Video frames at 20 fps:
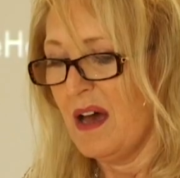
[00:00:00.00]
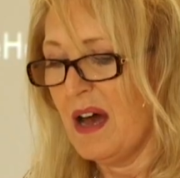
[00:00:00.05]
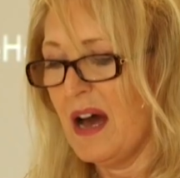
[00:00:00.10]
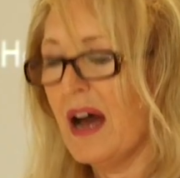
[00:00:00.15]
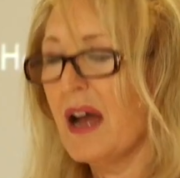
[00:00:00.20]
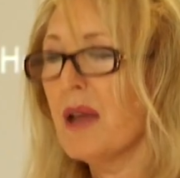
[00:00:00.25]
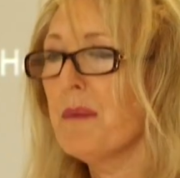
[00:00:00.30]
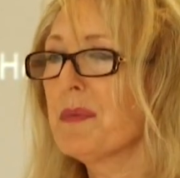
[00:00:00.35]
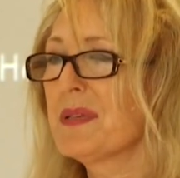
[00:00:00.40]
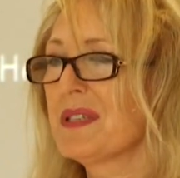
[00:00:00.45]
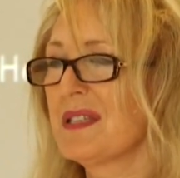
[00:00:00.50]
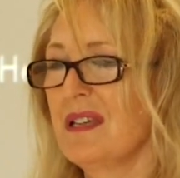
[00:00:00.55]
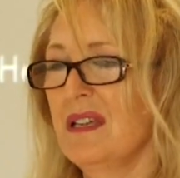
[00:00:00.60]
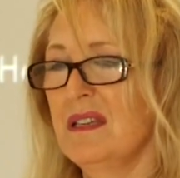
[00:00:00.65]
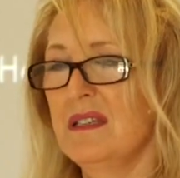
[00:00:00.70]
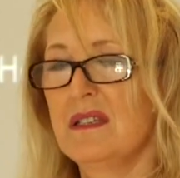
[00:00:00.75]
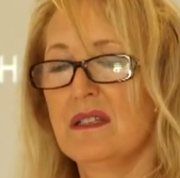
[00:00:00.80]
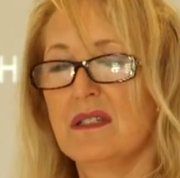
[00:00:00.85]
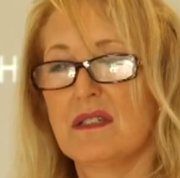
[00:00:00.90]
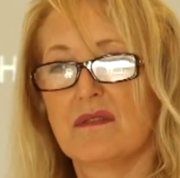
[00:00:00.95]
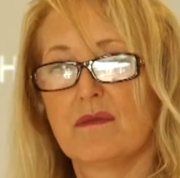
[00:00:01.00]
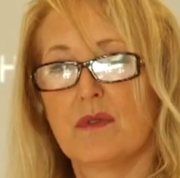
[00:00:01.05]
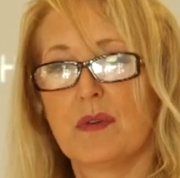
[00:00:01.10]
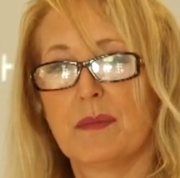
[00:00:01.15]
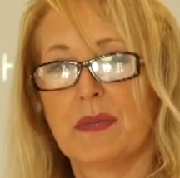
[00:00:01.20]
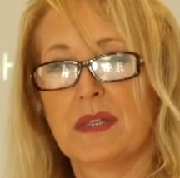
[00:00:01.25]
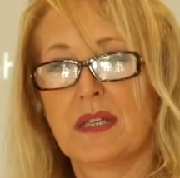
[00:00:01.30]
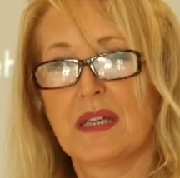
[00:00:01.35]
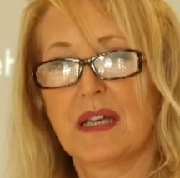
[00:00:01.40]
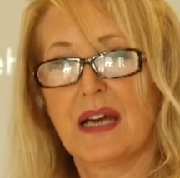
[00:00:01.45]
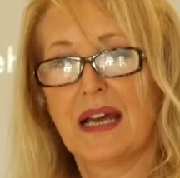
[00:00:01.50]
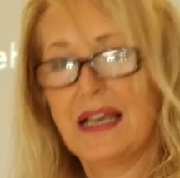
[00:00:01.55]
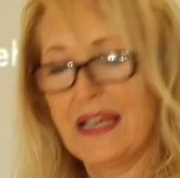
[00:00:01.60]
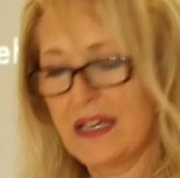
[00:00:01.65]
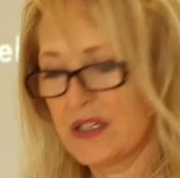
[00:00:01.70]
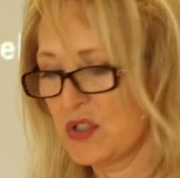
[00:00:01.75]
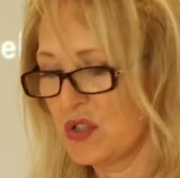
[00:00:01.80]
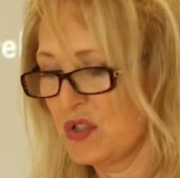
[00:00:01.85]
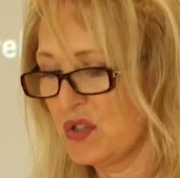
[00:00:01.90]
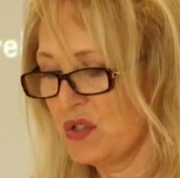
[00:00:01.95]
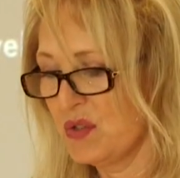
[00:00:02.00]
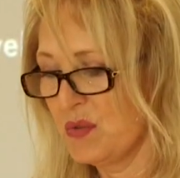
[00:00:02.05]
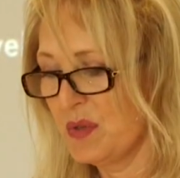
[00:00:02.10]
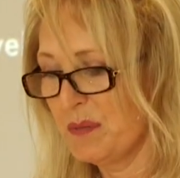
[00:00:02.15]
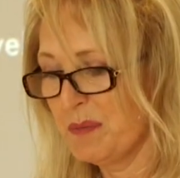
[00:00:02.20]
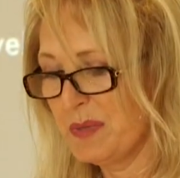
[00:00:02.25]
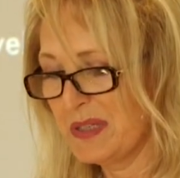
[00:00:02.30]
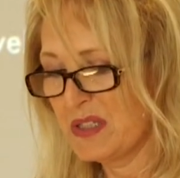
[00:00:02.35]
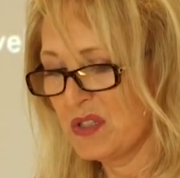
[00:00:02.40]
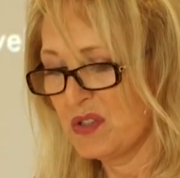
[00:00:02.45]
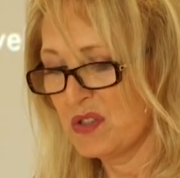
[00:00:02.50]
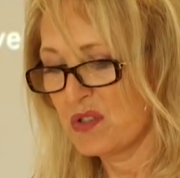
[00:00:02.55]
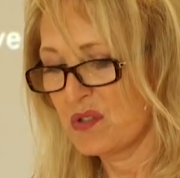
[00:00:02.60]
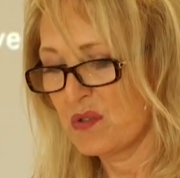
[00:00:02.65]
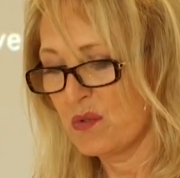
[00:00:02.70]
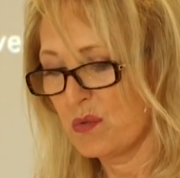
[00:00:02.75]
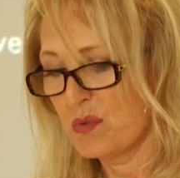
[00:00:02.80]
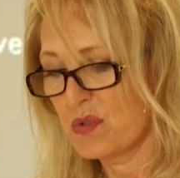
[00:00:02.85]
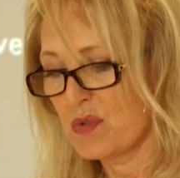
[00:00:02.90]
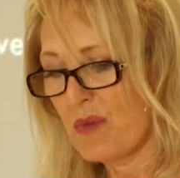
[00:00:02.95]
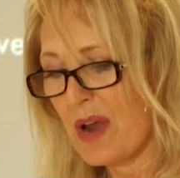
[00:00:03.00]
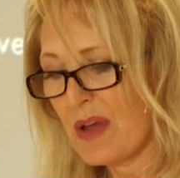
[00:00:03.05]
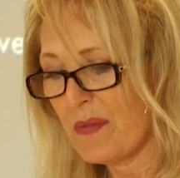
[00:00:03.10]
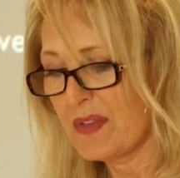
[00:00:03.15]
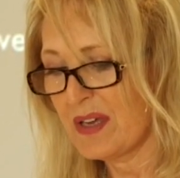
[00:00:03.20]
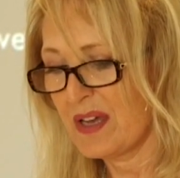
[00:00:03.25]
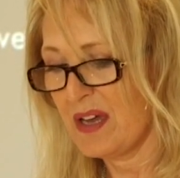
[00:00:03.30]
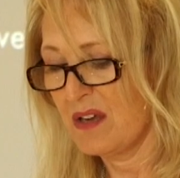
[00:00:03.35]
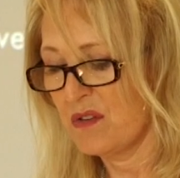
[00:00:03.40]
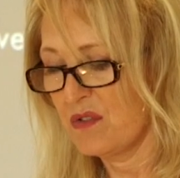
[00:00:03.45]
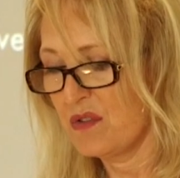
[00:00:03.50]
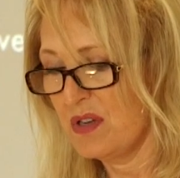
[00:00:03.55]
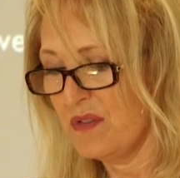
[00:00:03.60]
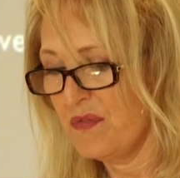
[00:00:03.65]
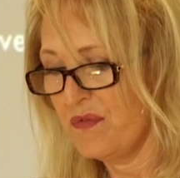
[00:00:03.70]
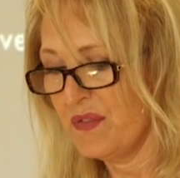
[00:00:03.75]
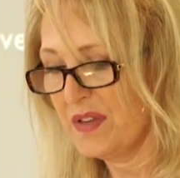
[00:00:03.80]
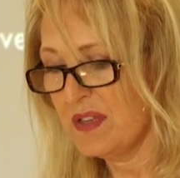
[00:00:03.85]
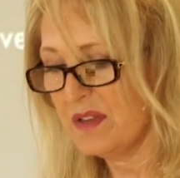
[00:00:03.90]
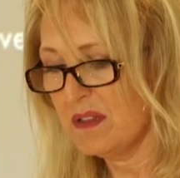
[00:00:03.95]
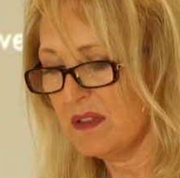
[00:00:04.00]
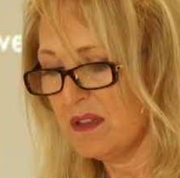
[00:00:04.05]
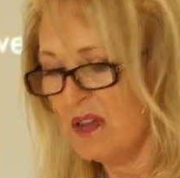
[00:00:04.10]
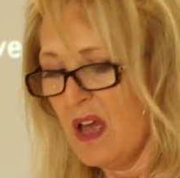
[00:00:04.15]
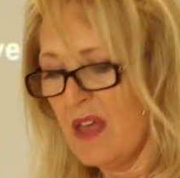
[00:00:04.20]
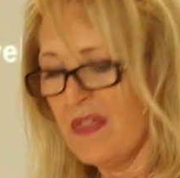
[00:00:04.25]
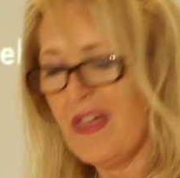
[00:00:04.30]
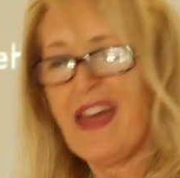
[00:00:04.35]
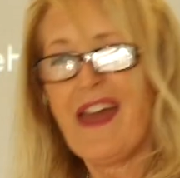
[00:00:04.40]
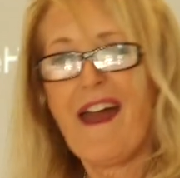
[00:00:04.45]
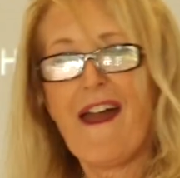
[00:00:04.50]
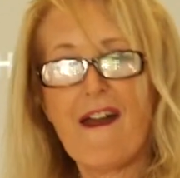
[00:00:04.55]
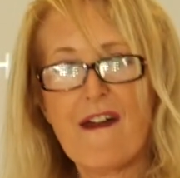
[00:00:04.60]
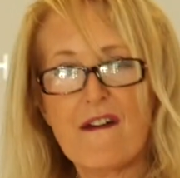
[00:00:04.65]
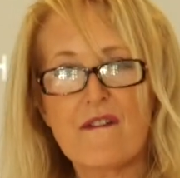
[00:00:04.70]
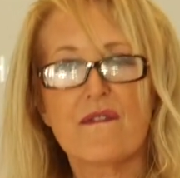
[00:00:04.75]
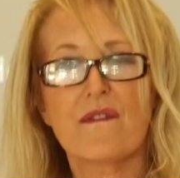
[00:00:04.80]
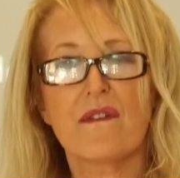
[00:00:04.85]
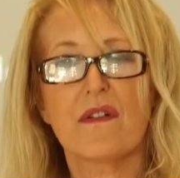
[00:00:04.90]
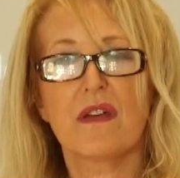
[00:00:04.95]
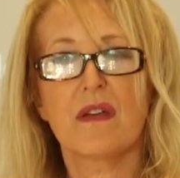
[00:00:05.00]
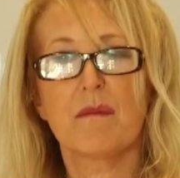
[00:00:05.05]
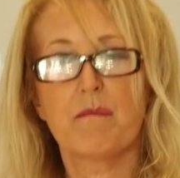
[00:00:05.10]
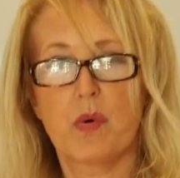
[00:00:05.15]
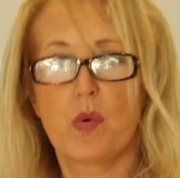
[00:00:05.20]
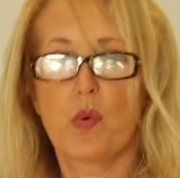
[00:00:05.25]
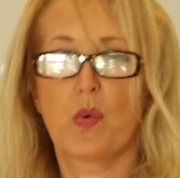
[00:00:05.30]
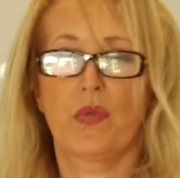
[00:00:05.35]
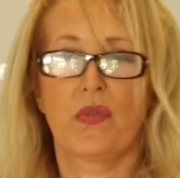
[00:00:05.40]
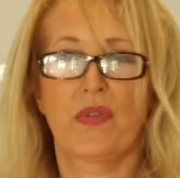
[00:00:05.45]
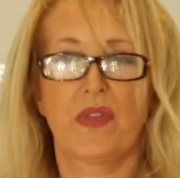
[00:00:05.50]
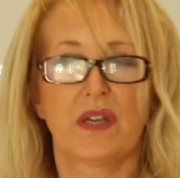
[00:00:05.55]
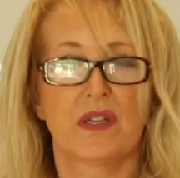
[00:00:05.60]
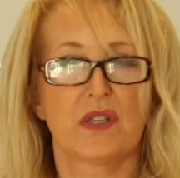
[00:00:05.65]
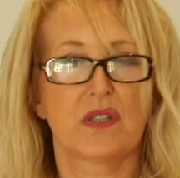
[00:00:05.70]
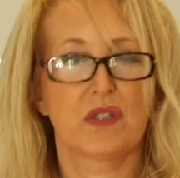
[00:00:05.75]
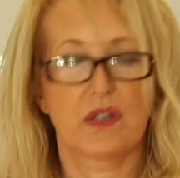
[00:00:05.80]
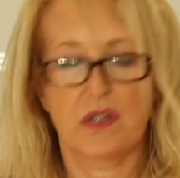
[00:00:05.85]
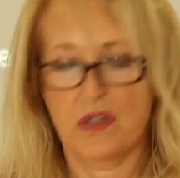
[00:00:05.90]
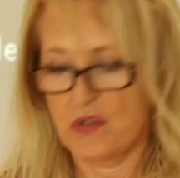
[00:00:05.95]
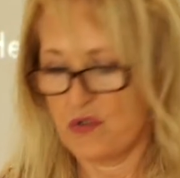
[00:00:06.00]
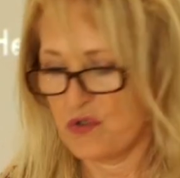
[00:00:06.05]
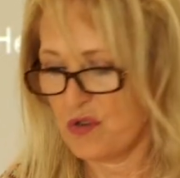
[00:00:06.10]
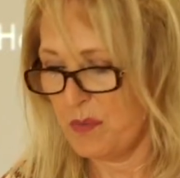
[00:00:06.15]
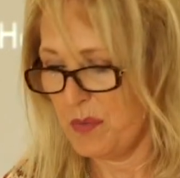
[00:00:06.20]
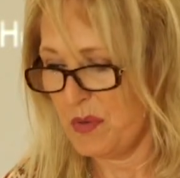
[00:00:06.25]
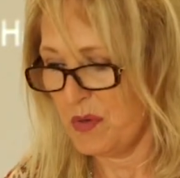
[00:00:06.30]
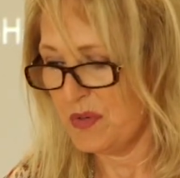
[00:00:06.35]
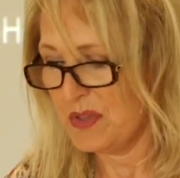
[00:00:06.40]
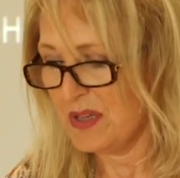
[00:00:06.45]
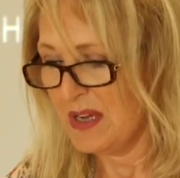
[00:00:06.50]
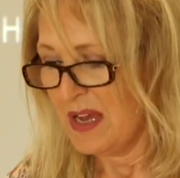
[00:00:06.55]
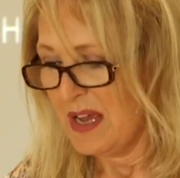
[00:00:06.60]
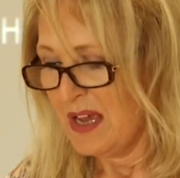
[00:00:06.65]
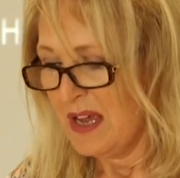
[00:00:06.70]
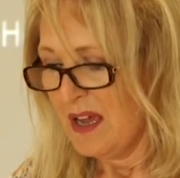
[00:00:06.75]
A high percentage of women that I lecture to in business schools around the country feel they have important things to contribute